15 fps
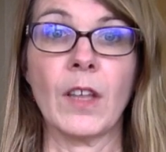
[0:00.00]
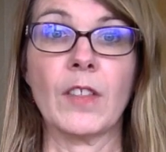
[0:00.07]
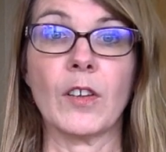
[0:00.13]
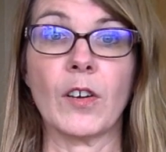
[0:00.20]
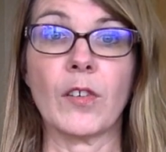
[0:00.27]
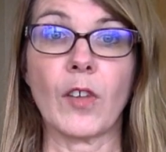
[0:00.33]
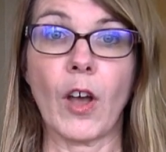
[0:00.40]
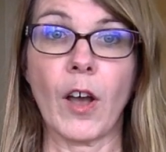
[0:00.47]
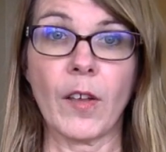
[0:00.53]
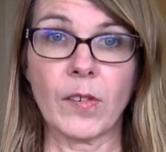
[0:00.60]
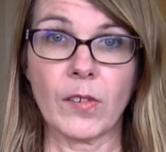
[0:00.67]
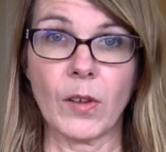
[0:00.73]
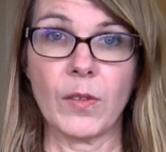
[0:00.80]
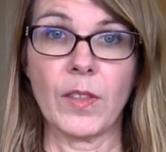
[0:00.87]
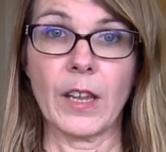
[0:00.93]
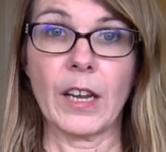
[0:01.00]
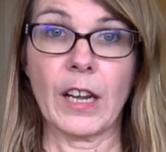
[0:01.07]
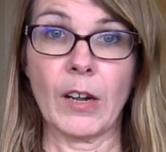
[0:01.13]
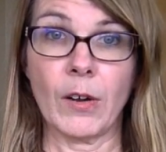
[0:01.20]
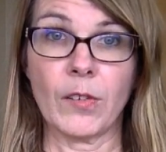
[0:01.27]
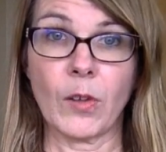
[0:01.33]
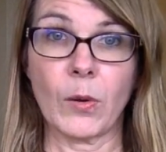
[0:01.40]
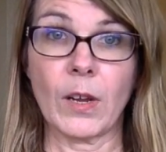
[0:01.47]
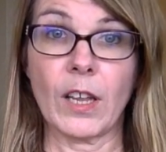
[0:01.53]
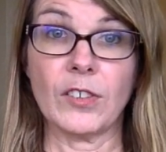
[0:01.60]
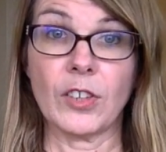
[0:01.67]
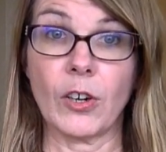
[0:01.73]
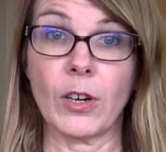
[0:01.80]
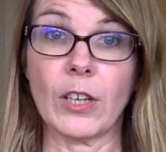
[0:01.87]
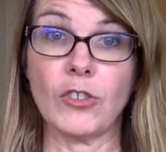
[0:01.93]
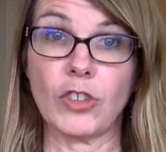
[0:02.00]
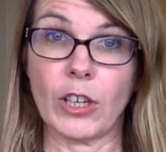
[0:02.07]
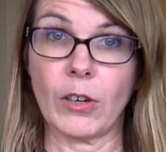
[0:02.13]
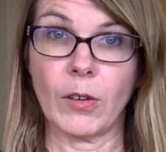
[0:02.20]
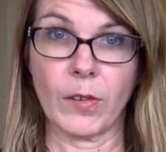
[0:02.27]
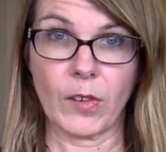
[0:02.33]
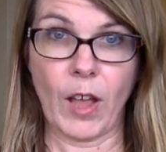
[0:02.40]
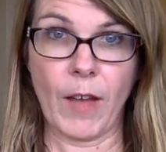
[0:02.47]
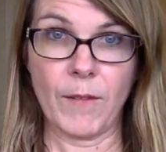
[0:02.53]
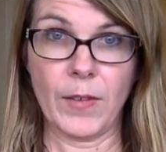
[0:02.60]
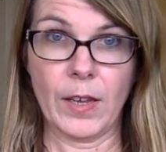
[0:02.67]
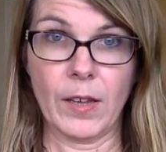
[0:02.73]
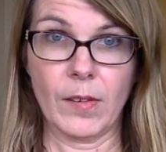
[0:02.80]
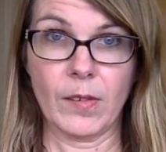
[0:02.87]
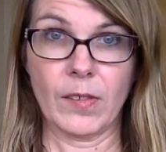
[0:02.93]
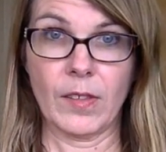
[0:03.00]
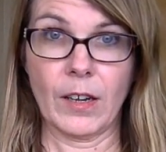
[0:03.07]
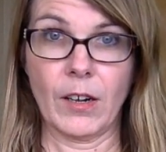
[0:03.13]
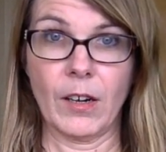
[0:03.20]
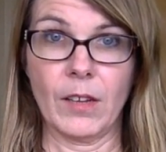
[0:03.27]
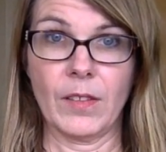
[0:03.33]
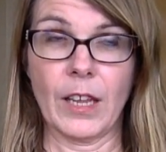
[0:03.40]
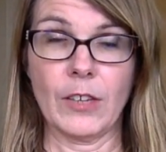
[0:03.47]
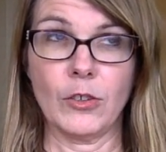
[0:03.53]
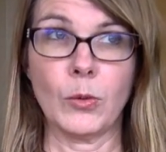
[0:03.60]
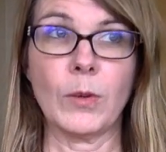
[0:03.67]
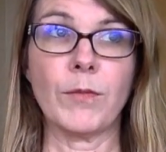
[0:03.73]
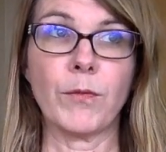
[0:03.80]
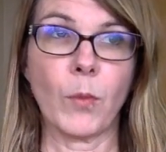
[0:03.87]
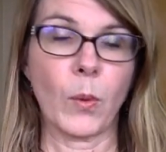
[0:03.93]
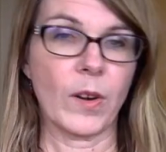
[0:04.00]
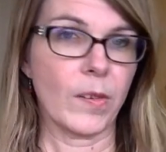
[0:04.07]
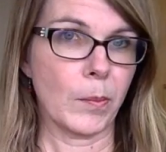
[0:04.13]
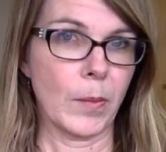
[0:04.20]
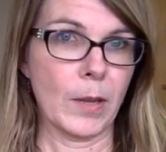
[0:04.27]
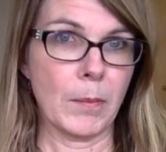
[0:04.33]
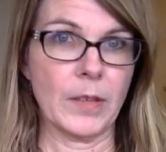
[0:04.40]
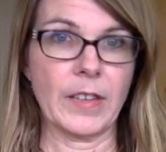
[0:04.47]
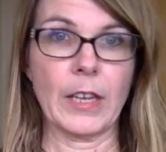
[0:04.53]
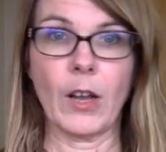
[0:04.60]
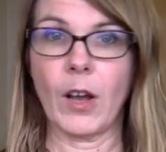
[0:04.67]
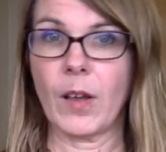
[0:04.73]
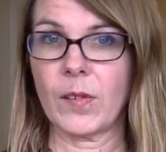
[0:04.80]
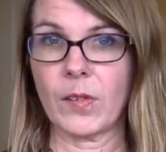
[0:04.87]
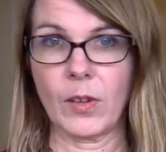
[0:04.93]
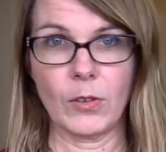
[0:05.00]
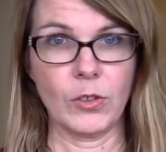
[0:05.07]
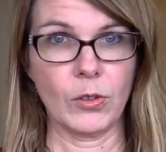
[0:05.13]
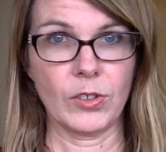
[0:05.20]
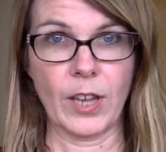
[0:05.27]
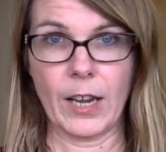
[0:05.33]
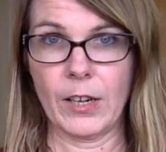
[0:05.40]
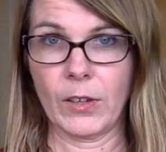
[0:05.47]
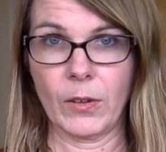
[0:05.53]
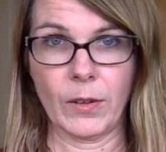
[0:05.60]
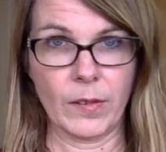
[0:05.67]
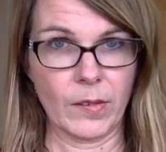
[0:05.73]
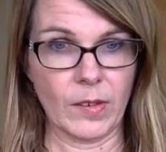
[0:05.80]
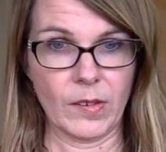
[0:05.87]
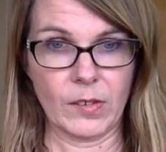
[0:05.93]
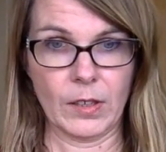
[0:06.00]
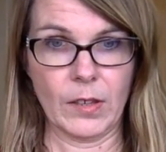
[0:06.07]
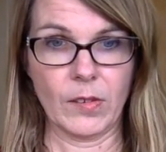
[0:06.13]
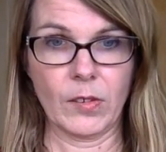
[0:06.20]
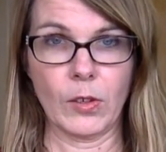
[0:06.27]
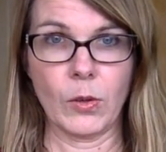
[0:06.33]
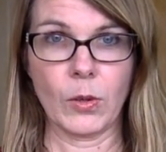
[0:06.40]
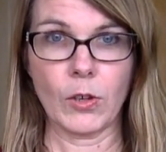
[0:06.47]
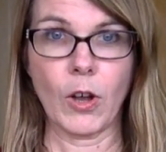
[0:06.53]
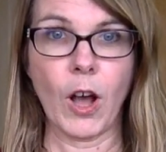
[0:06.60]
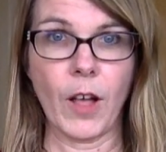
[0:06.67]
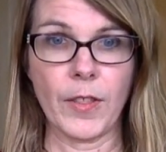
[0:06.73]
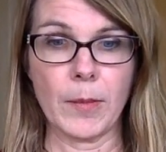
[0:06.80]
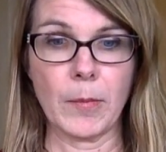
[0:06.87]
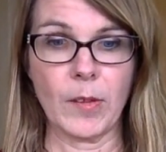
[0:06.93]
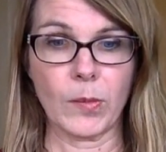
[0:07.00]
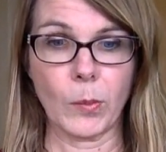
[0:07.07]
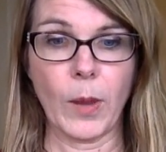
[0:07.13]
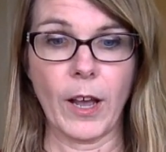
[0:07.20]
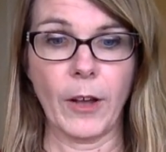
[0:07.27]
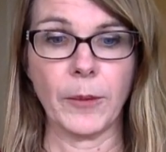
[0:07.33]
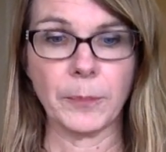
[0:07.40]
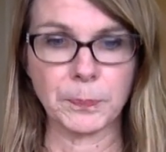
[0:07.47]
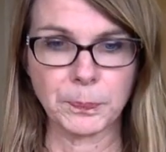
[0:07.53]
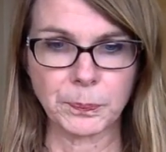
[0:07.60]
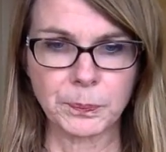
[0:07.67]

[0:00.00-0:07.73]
There's also the Arizona Attorney General's office. They do enforcement, but they also do technical assistance, so you can call them as well.